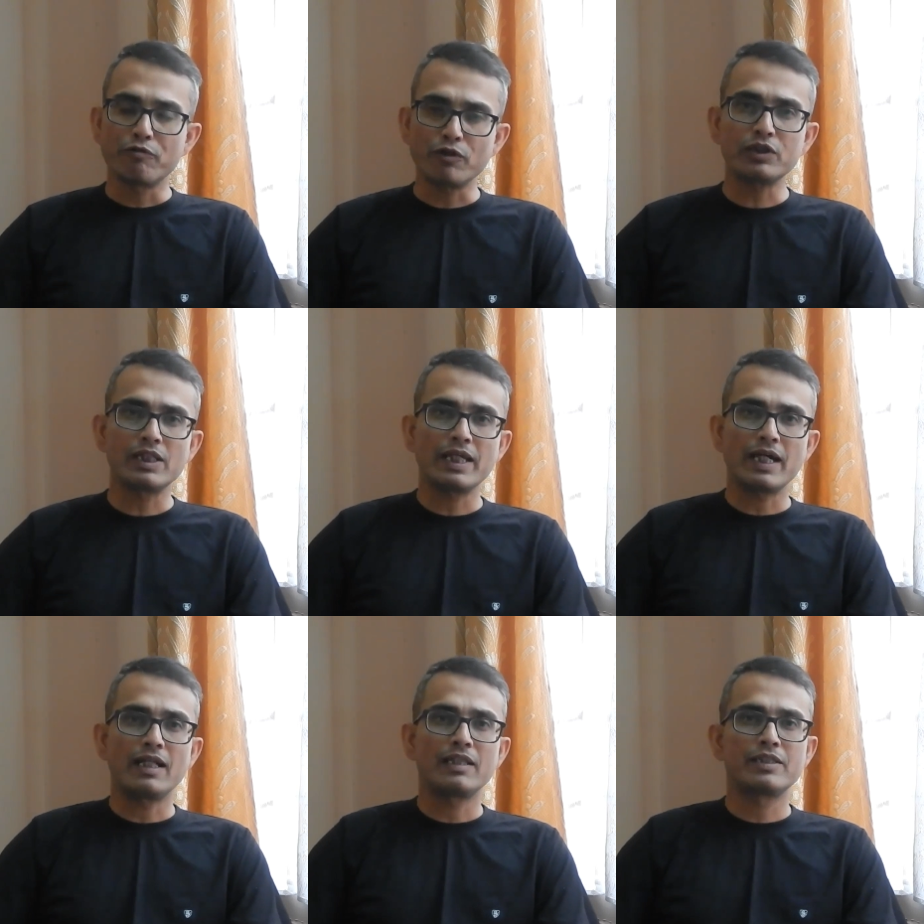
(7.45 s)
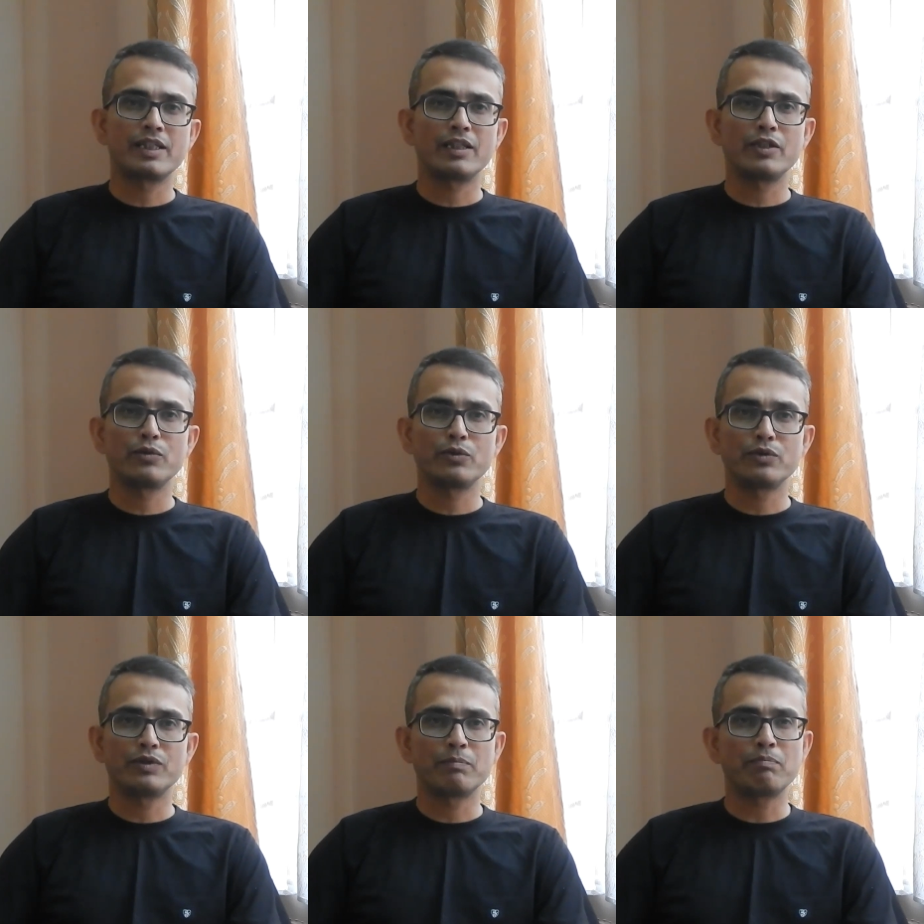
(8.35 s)
Firstly, I'll tell
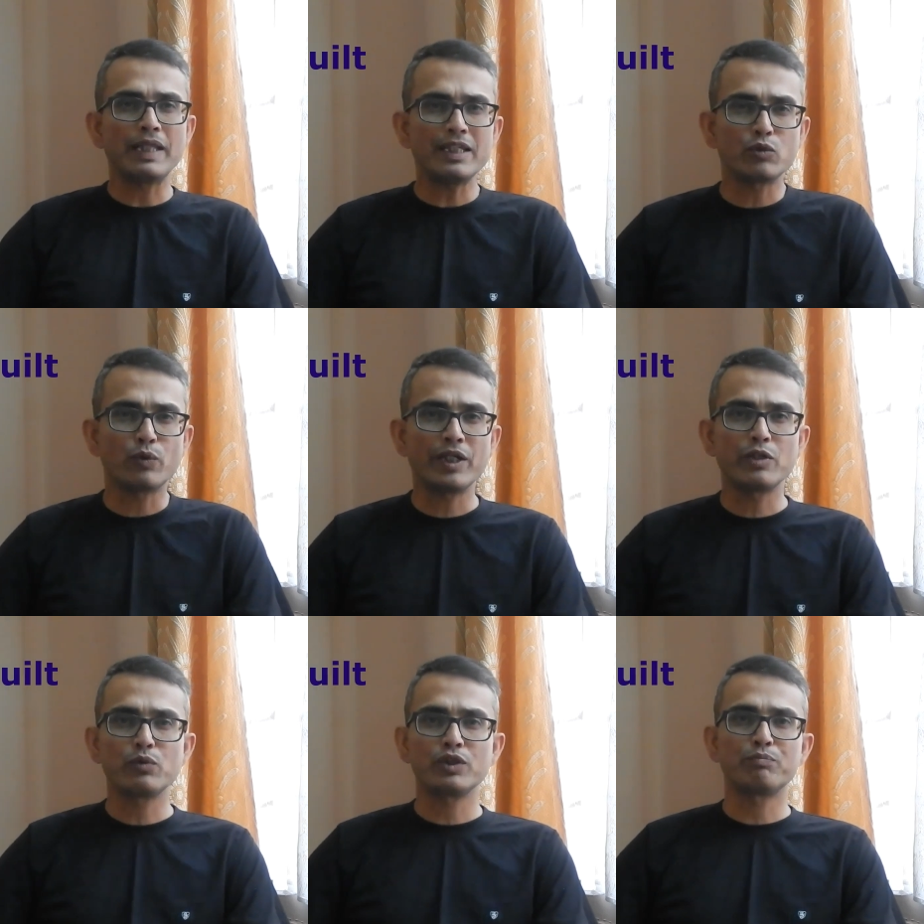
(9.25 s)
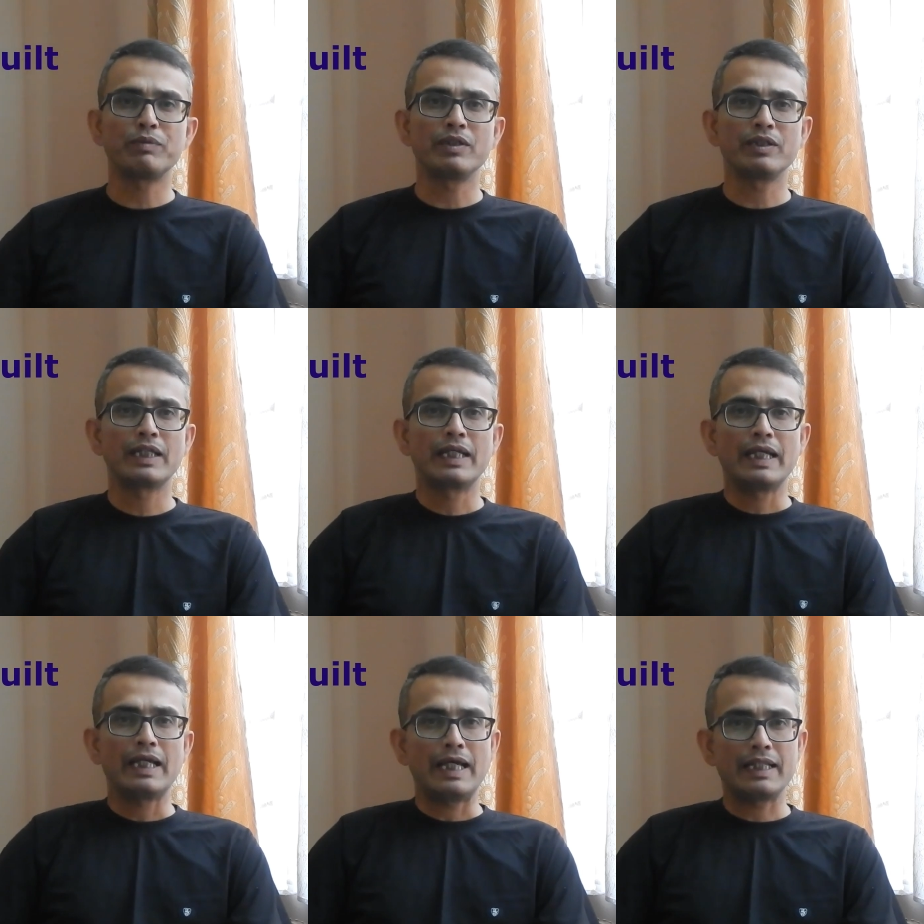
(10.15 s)
you the place where it was built
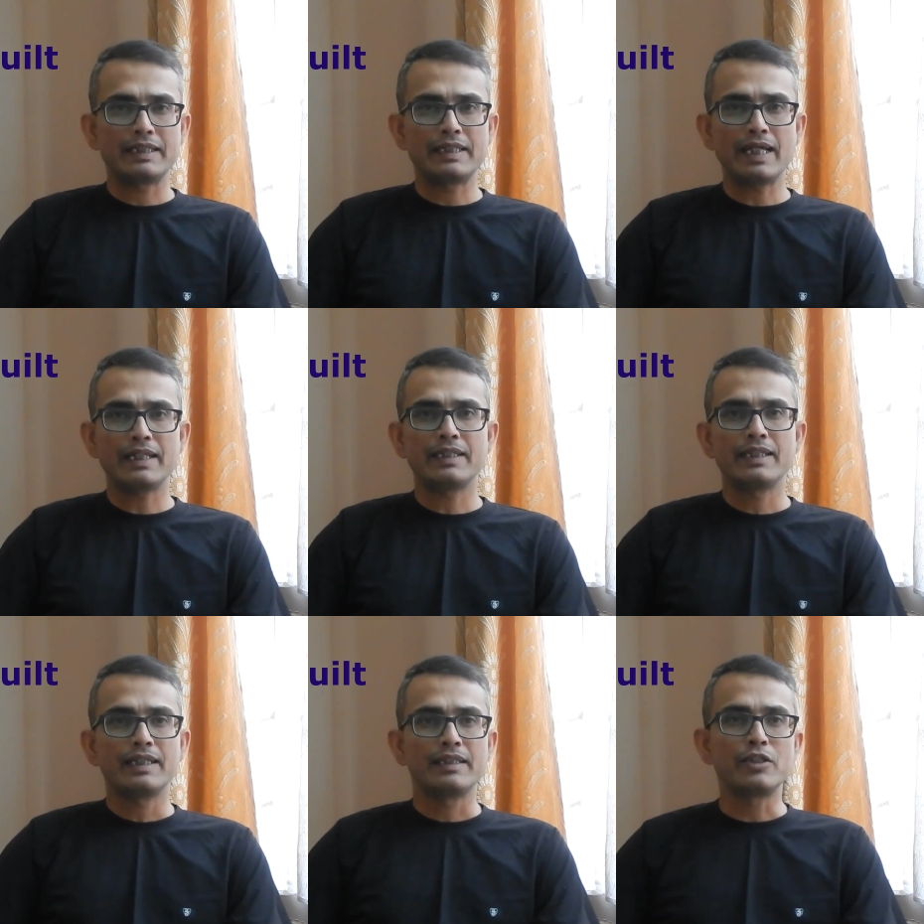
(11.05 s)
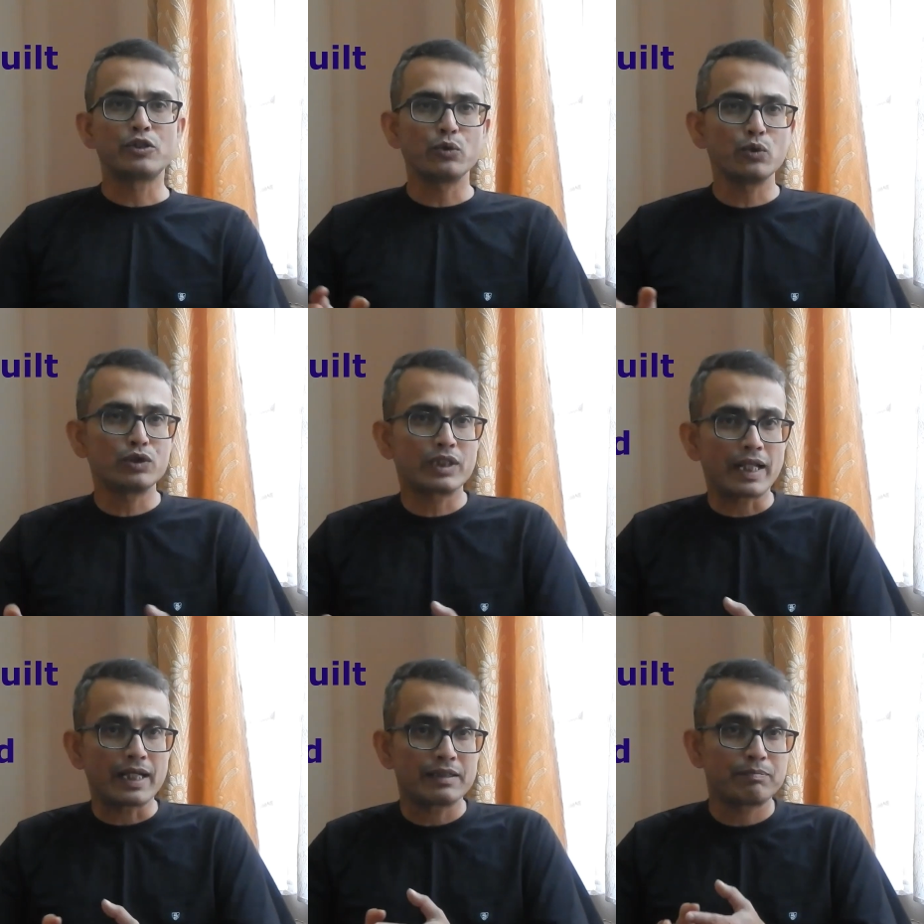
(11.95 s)
and then the tools that
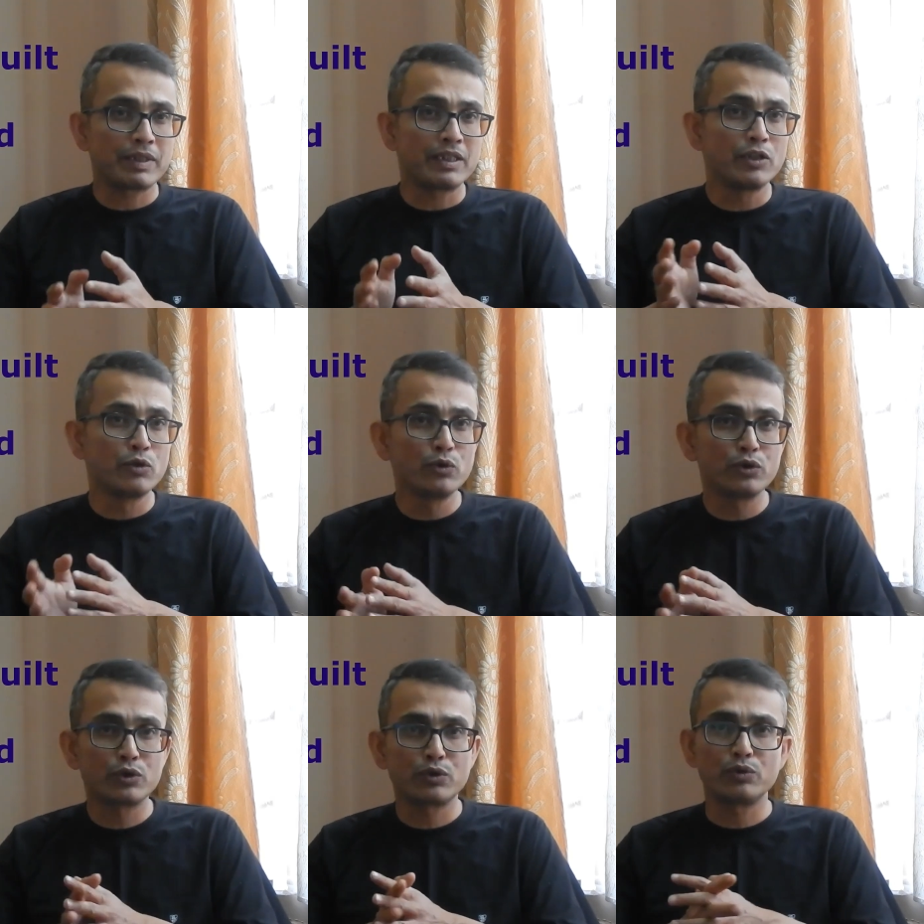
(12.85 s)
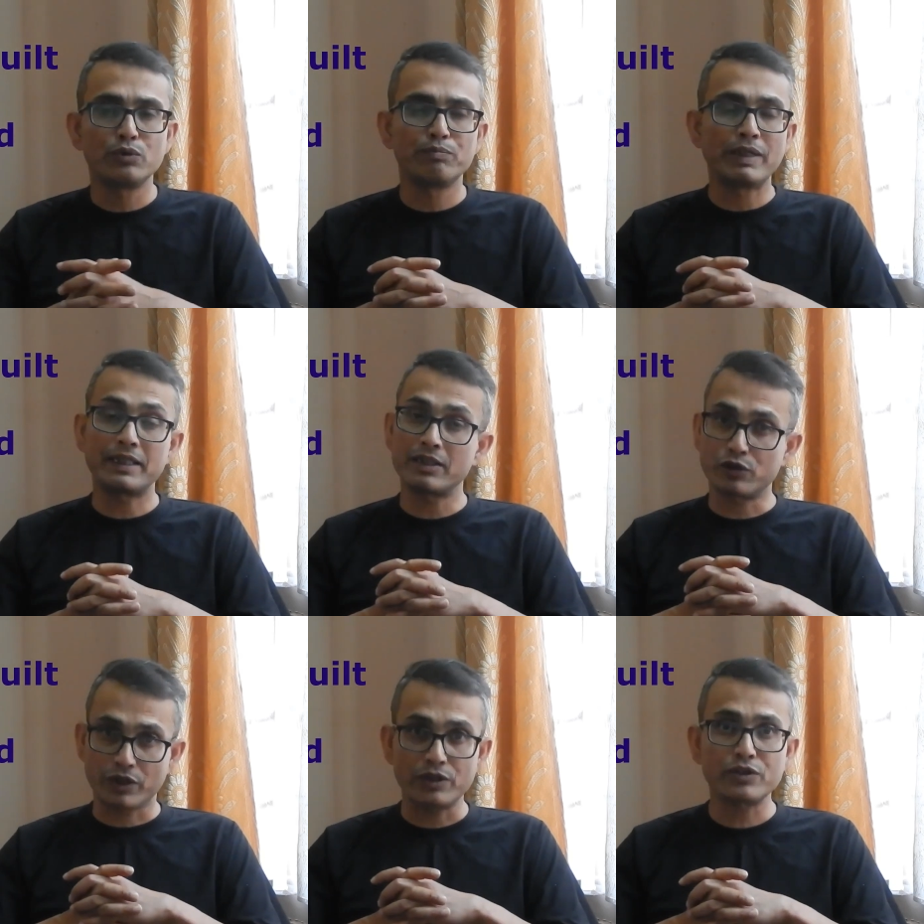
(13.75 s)
has been used to make the
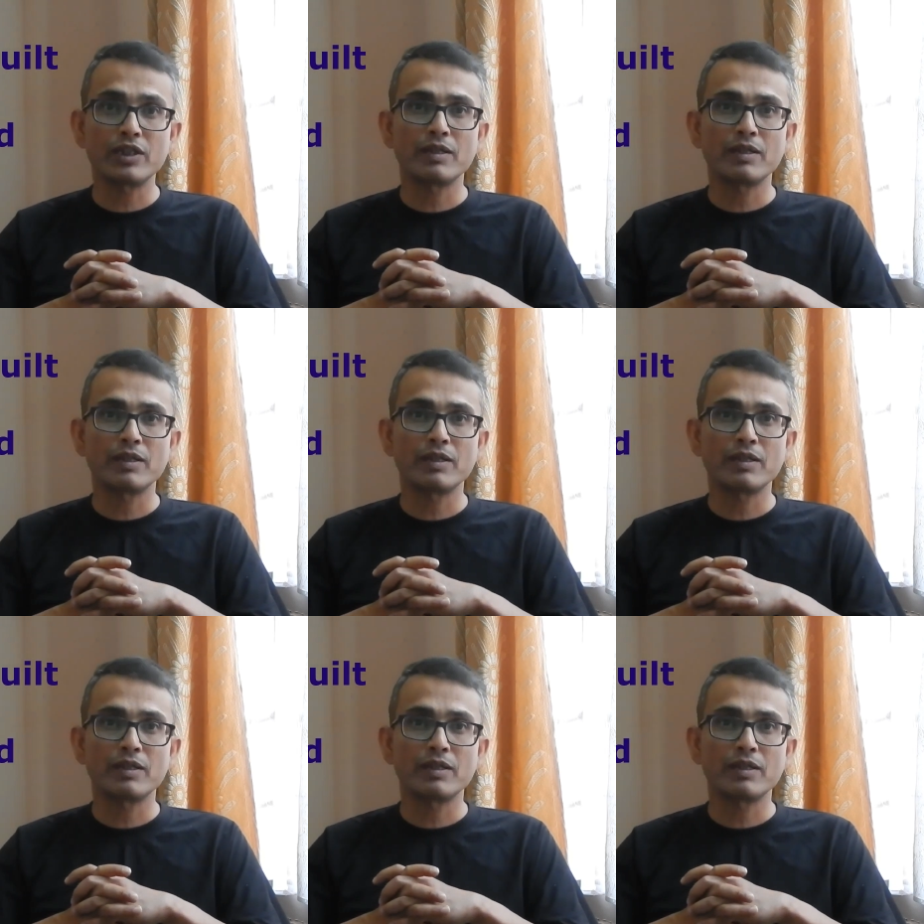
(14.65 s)
chest.